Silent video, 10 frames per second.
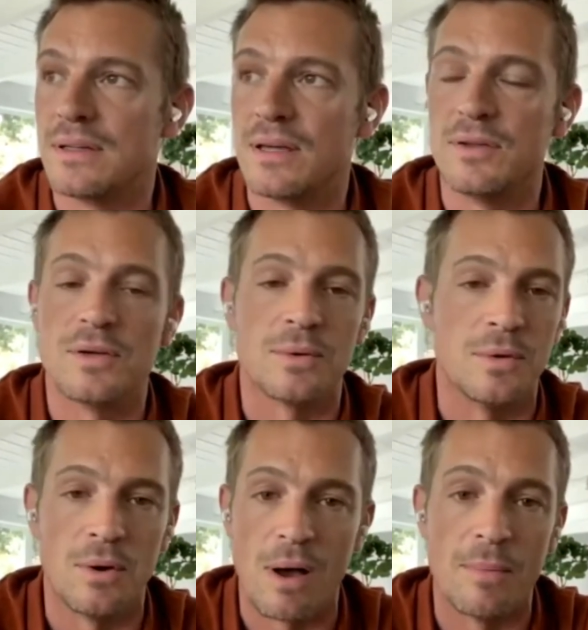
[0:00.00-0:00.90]
and you don't
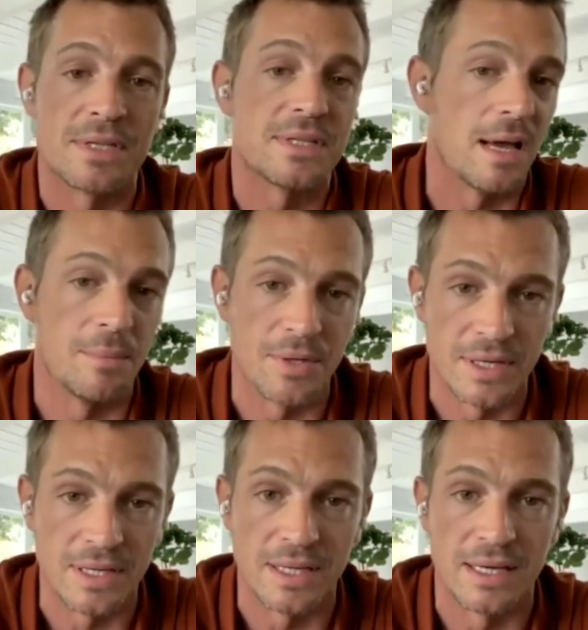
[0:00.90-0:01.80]
know how much time you're going
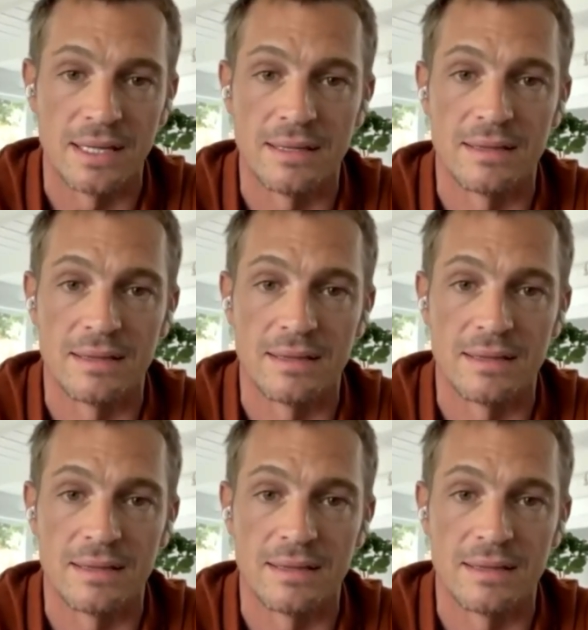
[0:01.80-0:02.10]
to get.